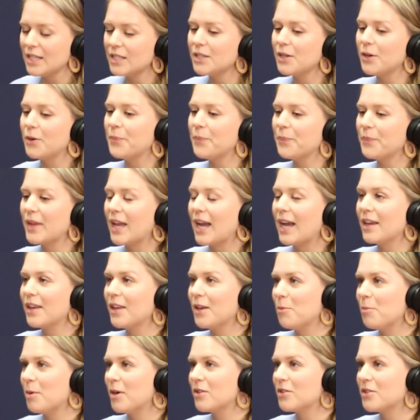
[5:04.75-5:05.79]
So
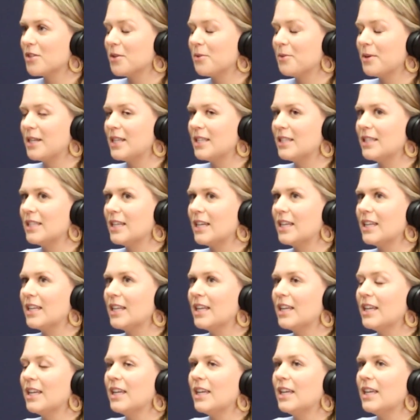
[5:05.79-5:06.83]
acupuncture, what is it?
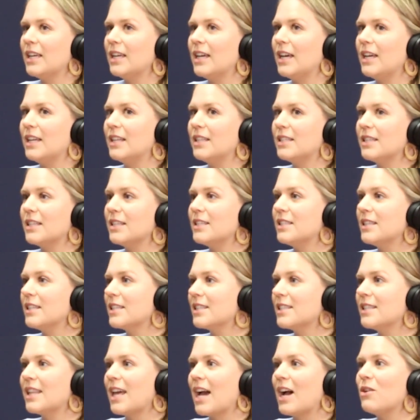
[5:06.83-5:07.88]
It's a
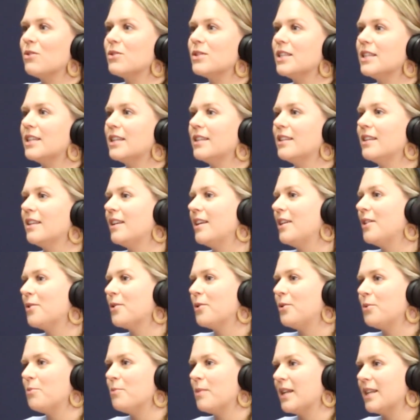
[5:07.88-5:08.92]

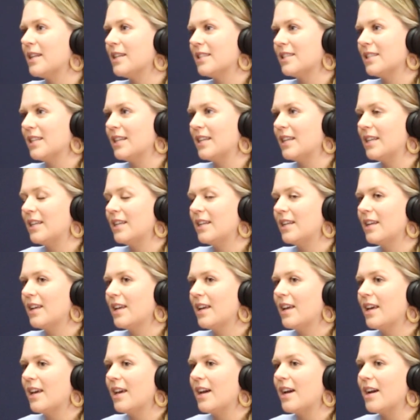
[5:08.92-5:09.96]
6,000-year-old medicine.
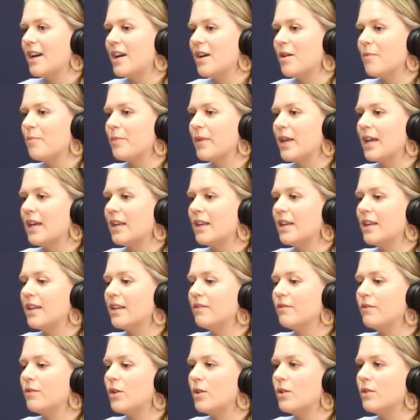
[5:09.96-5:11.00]
And it
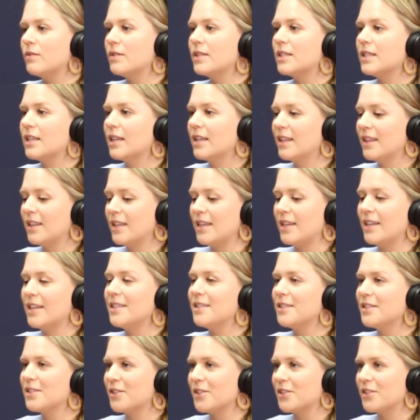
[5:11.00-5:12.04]
involves the
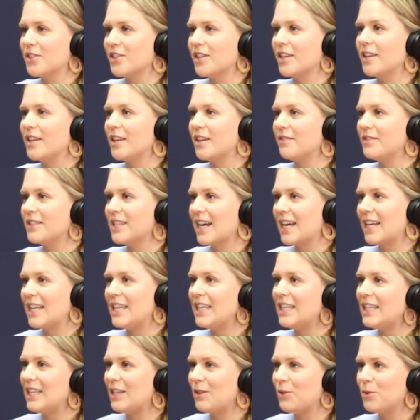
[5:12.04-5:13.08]
insertion of tiny
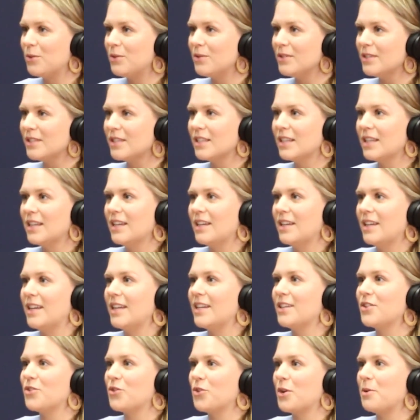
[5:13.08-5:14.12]
needles,
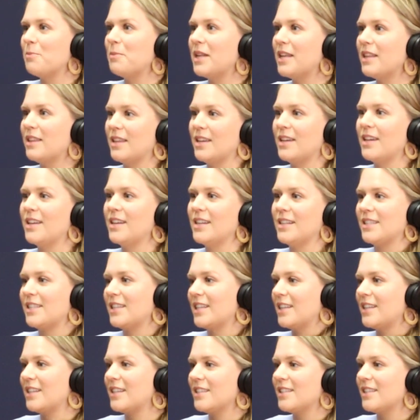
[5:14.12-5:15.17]
extremely thin
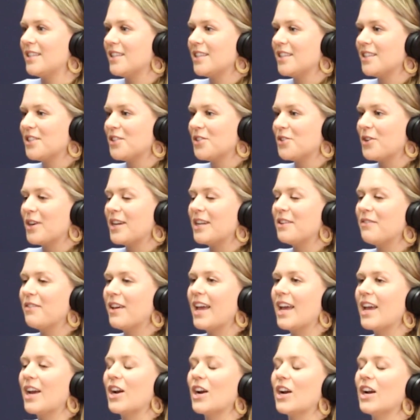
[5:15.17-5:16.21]
as a strand of
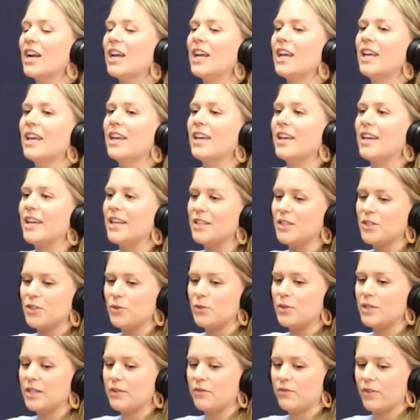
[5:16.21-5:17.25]
hair,
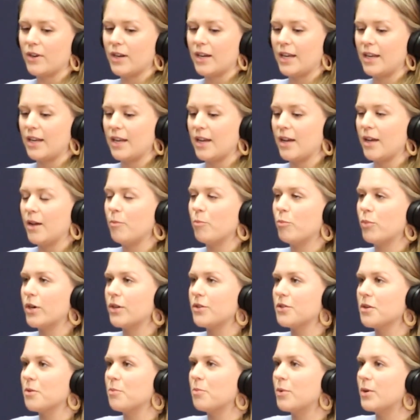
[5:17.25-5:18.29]
into different
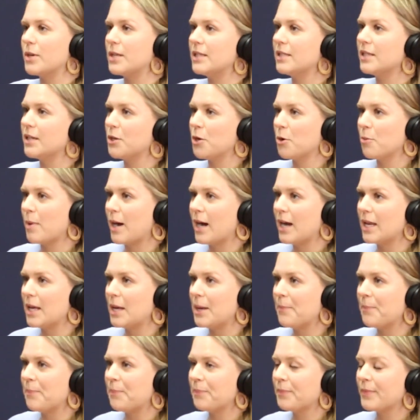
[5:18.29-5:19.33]
pressure points in your
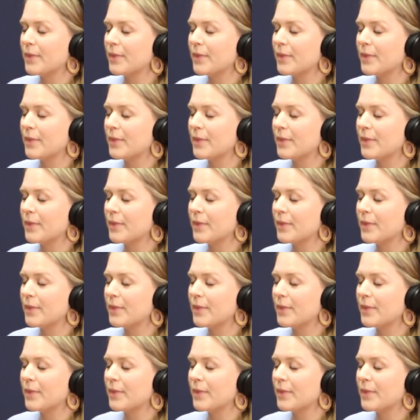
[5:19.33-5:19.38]
body.